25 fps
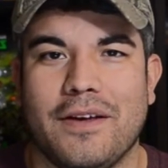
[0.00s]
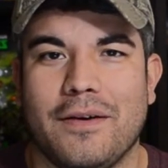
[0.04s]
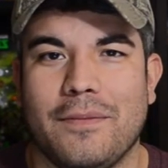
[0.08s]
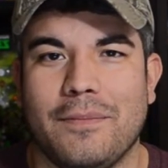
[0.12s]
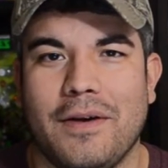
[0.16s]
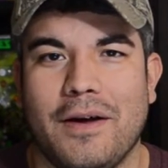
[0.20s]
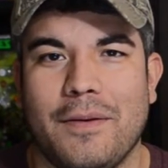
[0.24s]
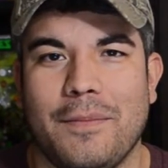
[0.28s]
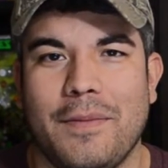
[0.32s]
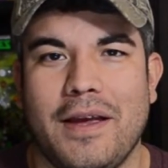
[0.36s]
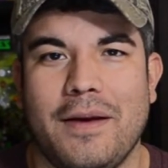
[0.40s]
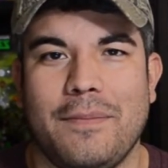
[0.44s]

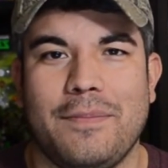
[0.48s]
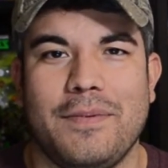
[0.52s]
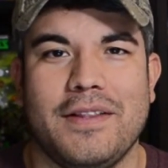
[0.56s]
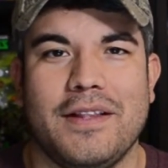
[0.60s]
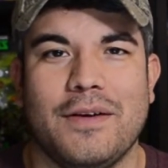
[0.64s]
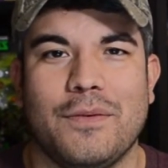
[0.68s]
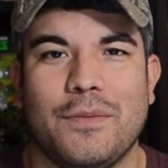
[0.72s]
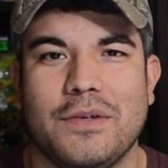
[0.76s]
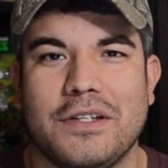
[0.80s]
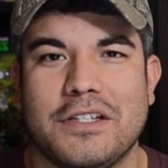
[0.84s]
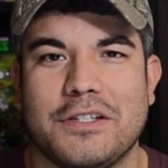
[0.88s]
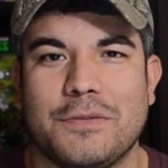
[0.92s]
I'm happy
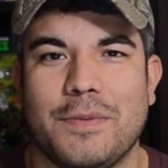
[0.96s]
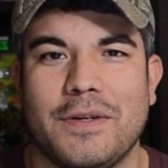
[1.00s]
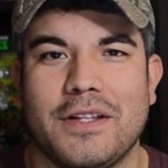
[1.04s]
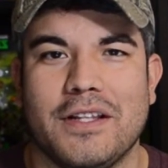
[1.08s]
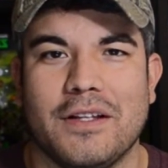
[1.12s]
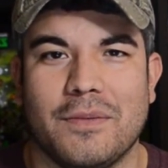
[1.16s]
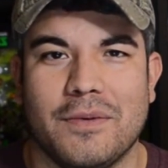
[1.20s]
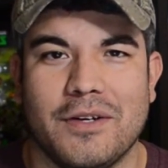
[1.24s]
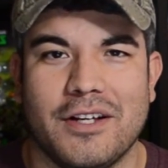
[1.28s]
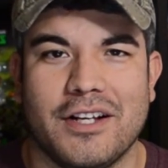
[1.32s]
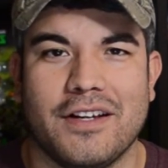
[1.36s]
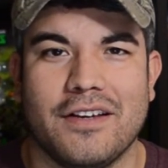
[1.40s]
that we spent
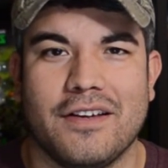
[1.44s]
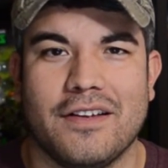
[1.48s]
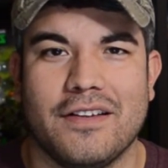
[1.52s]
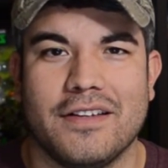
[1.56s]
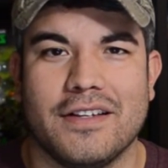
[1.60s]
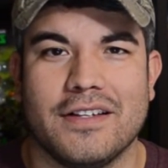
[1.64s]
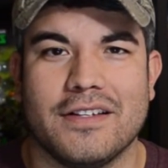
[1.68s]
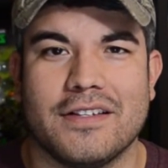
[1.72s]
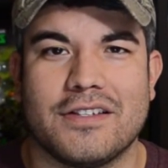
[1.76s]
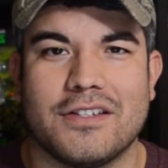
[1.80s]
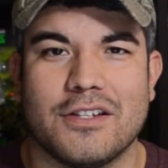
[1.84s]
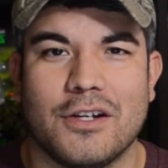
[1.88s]
the money on
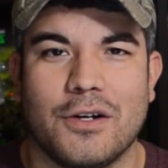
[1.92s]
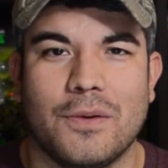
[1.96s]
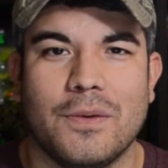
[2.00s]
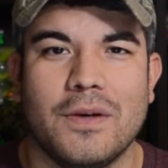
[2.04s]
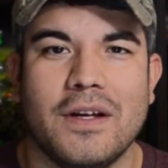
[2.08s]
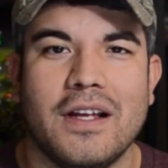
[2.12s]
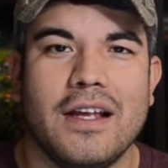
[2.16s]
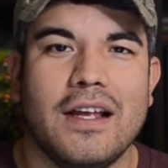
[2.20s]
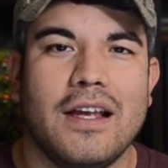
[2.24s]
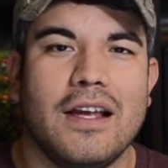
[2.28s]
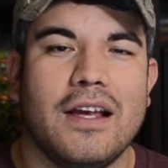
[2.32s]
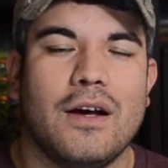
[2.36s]
this. So
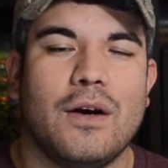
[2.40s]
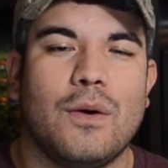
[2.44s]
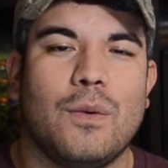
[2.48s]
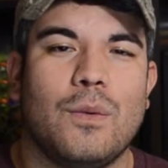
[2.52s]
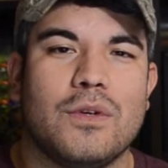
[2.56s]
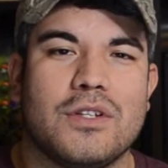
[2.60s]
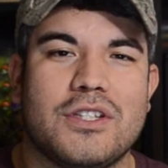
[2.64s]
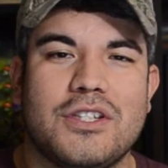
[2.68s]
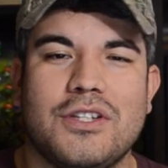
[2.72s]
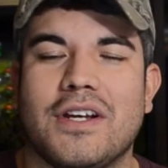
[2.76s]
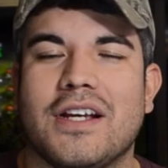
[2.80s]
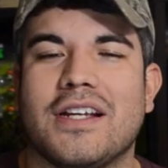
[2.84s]

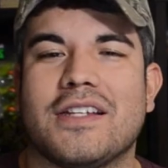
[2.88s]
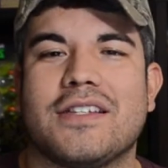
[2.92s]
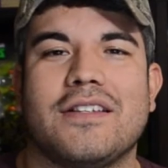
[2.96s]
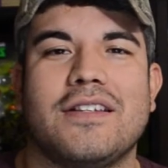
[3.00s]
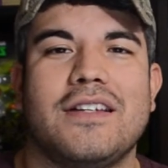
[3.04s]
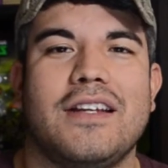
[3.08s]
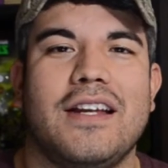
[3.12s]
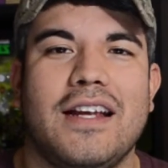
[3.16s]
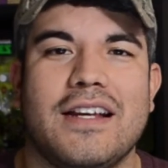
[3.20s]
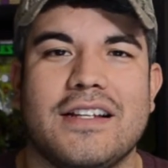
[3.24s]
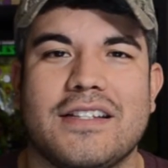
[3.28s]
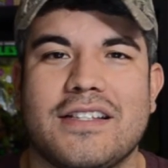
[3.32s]
we'll see you guys on
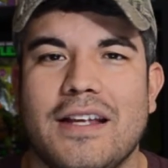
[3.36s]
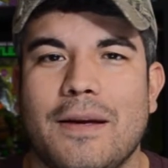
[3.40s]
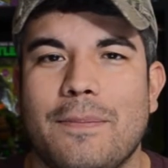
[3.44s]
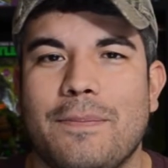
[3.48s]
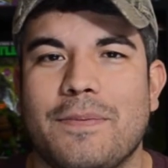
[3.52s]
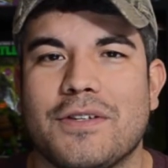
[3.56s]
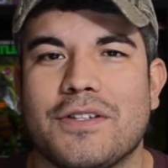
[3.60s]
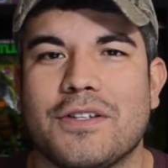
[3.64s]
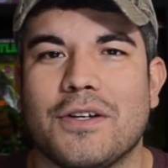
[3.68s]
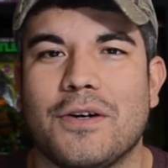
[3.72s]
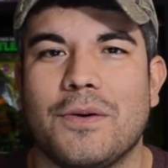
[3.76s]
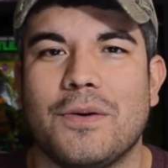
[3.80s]
the next
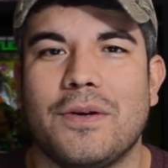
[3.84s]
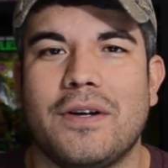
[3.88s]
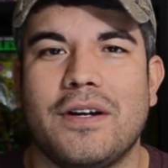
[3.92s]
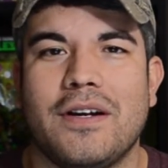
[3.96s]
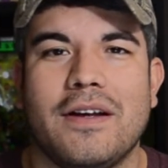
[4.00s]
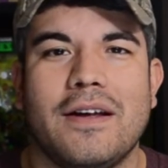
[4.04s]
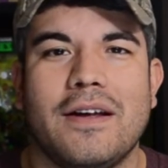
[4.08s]
episode.